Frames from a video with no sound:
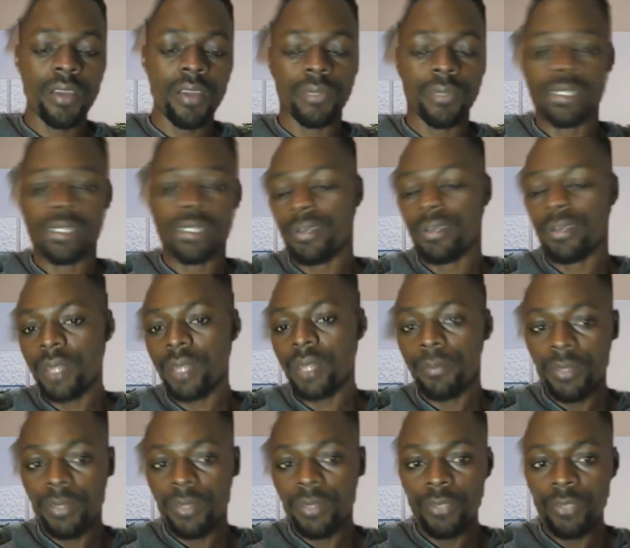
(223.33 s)
Sometimes
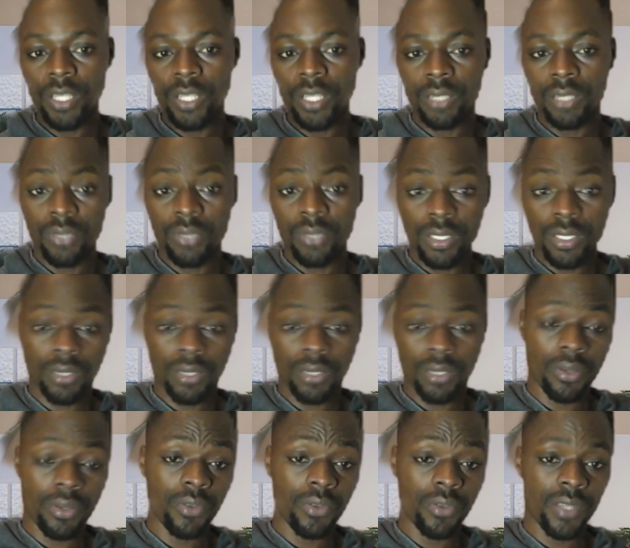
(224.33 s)
somebody can notice that you're
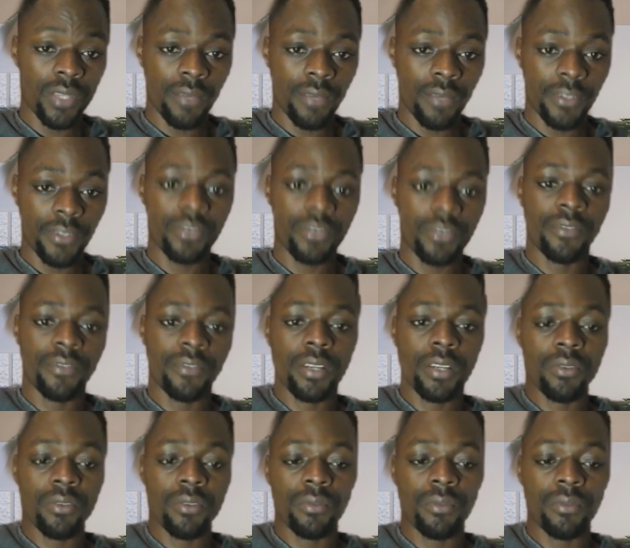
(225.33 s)
using a virtual
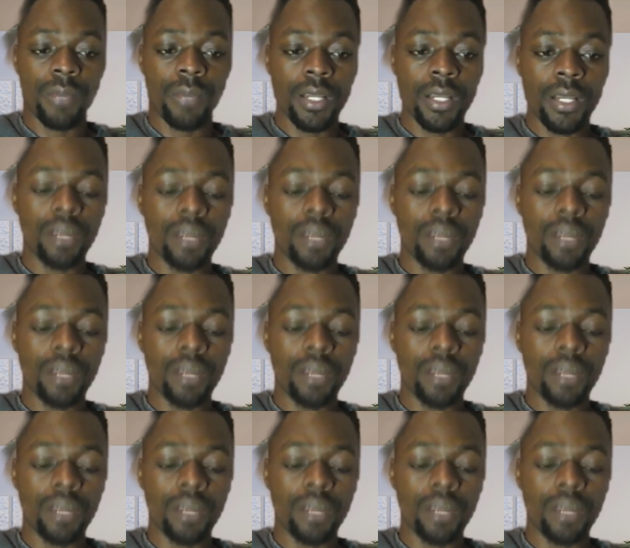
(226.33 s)
background,